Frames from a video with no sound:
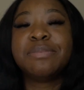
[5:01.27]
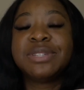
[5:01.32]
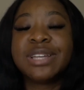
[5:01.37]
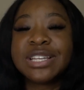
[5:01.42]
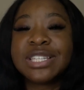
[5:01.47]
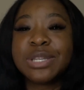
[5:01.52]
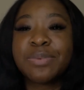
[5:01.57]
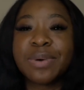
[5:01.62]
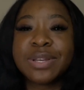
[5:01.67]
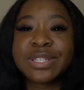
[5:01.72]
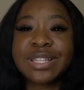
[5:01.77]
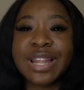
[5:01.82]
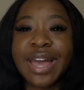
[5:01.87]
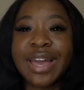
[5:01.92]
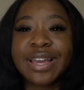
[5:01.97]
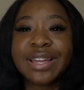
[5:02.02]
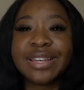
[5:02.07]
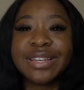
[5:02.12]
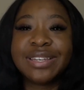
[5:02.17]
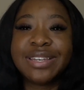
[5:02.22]
Jesse was
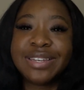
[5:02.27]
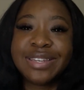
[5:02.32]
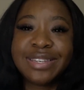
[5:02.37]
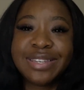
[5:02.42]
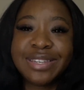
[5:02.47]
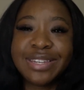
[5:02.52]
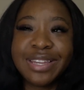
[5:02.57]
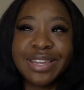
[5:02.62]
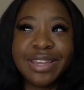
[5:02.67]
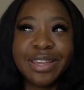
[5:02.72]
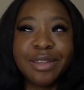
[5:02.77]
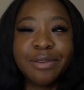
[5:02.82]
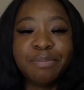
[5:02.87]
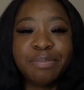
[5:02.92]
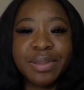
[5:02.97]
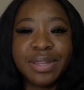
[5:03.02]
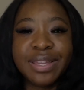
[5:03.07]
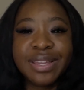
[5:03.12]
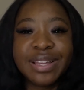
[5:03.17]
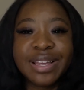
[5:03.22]
like, D E
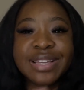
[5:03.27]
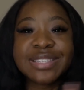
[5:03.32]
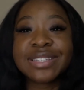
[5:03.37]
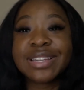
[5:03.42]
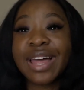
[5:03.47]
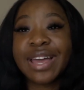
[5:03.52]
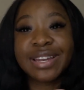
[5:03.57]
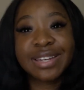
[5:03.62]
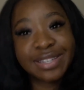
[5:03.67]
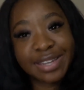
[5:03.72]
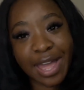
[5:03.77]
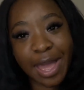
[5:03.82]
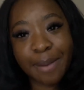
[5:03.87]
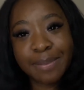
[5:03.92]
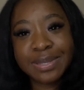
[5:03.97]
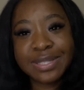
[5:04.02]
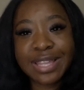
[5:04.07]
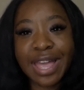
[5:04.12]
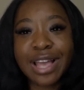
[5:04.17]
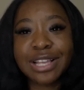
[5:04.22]
B, as in like Deb
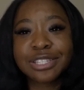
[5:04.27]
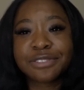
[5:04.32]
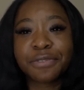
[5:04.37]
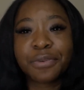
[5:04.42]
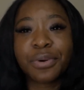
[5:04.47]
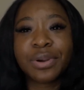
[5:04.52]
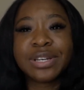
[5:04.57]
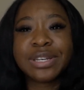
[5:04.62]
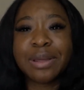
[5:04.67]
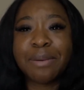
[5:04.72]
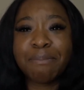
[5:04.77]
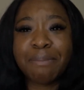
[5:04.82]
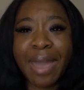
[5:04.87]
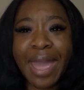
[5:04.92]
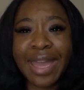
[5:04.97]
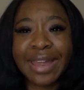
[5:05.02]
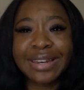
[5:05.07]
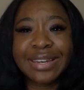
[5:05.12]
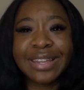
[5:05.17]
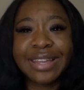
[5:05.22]
stands for
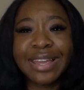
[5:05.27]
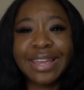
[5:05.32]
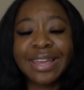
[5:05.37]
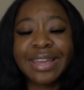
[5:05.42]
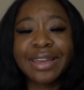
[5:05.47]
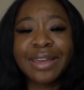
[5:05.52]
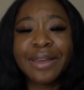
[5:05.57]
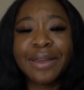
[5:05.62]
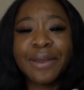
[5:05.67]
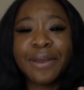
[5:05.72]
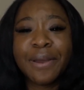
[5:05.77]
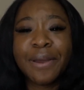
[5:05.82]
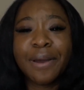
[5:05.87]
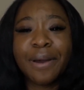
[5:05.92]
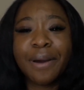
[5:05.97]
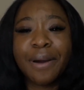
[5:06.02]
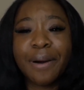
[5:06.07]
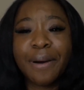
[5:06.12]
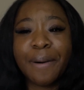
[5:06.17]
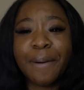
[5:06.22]
demanding,
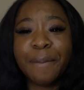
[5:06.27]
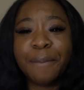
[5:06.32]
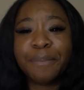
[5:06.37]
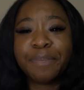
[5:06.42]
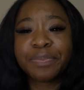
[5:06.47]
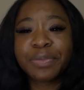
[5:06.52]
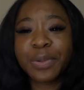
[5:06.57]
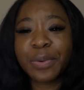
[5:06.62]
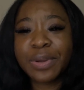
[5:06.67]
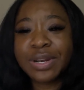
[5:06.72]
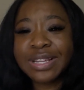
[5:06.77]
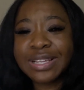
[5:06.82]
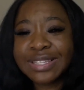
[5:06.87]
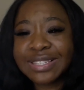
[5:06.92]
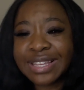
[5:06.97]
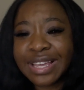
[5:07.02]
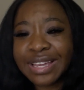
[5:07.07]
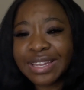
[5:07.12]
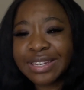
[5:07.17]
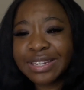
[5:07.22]
um, what did he
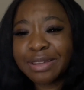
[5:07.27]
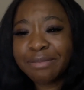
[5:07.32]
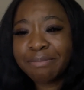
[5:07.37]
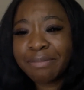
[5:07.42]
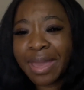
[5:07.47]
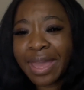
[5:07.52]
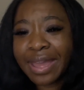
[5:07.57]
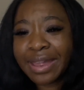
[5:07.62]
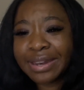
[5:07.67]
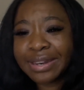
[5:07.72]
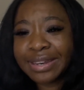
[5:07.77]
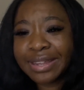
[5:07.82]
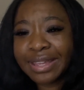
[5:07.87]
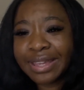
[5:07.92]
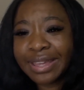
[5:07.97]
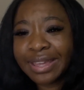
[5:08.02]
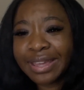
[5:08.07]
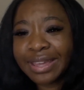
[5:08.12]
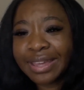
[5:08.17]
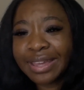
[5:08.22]
say?
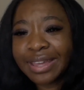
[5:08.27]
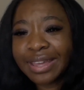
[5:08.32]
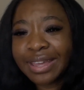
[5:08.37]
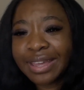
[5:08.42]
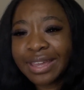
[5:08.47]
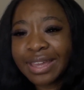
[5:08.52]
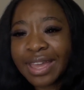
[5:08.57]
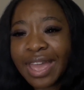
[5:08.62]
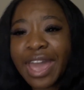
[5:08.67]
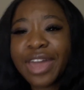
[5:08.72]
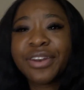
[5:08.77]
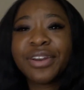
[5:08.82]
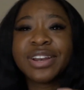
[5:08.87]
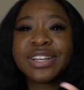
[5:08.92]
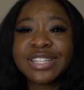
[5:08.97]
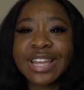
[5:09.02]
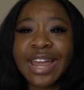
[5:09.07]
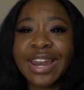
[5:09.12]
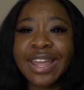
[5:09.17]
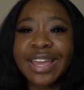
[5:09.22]
Demanding
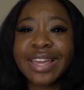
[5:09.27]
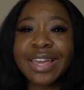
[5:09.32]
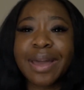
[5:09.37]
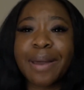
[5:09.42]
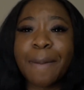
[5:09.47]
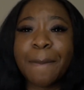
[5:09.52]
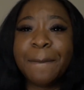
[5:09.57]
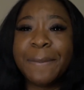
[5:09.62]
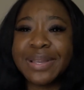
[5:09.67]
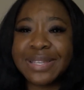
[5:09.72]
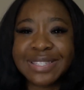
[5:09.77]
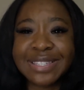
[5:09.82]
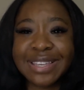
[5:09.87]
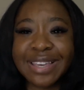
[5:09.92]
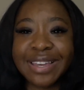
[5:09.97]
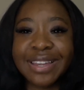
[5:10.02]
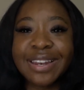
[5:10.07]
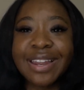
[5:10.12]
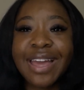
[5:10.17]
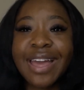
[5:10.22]
energetic
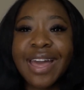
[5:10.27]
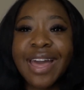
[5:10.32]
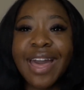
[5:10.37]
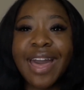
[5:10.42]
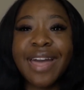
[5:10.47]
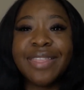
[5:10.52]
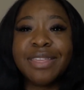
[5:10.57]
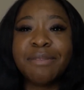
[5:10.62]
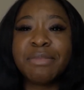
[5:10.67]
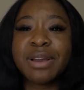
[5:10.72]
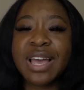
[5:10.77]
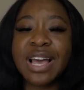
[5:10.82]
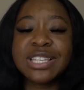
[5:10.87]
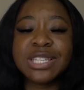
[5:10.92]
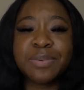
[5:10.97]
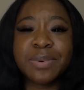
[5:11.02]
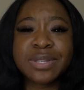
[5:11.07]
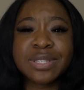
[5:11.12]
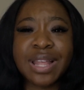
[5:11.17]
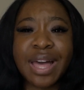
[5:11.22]
biscuit. And then
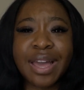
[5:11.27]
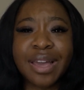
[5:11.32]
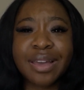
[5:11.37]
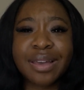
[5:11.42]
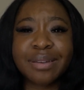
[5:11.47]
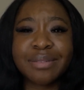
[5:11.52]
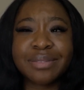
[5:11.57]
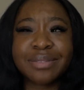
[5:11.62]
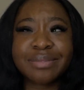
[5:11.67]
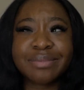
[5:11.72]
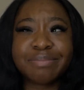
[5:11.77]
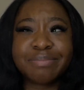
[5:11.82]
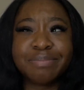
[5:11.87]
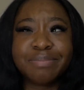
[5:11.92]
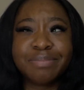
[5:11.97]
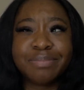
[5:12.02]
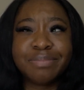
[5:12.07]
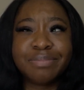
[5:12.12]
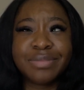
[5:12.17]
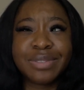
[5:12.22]
McKenzie was like,
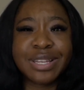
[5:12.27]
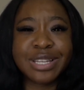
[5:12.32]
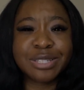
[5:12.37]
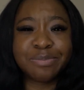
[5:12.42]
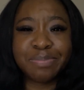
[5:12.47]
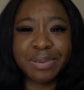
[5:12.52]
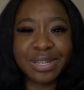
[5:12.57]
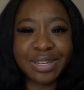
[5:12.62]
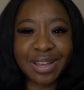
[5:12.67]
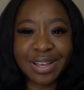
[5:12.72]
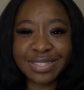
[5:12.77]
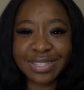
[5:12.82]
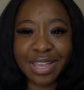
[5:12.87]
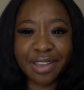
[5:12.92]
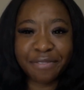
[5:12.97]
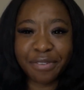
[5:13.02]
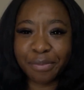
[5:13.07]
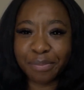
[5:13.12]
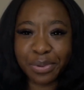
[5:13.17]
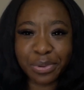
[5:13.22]
does B not
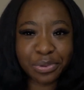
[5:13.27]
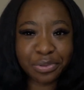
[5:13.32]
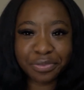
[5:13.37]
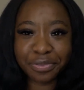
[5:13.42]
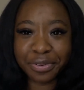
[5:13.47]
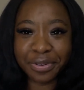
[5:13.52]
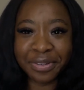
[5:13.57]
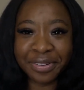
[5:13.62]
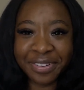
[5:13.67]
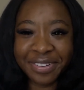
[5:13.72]
stand for beautiful?